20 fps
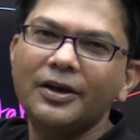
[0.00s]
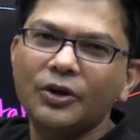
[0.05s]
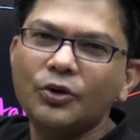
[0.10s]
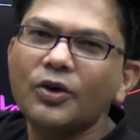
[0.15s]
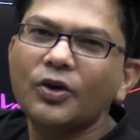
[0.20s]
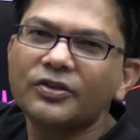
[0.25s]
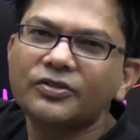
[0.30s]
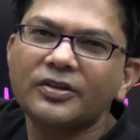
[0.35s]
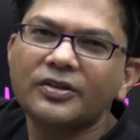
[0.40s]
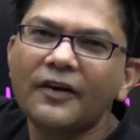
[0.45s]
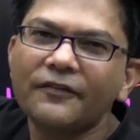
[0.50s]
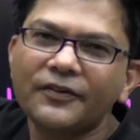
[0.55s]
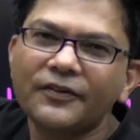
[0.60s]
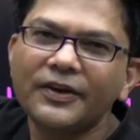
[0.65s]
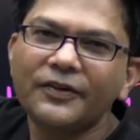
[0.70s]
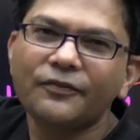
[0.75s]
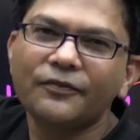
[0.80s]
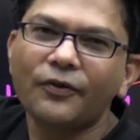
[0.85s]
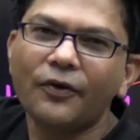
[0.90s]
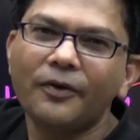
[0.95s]
you are
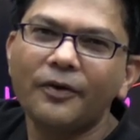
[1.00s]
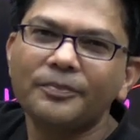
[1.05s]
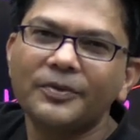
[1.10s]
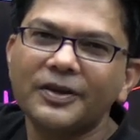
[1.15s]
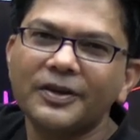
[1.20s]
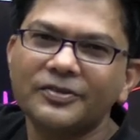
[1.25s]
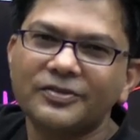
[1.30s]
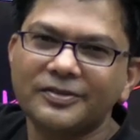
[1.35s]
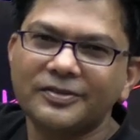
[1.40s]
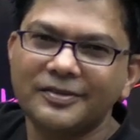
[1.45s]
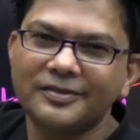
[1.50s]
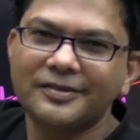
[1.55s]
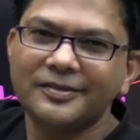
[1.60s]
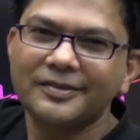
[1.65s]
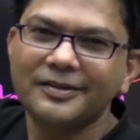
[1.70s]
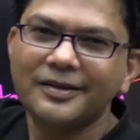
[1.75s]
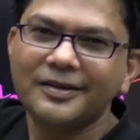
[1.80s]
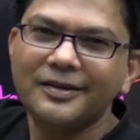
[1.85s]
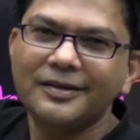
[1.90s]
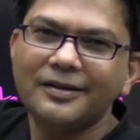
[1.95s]
suffering from this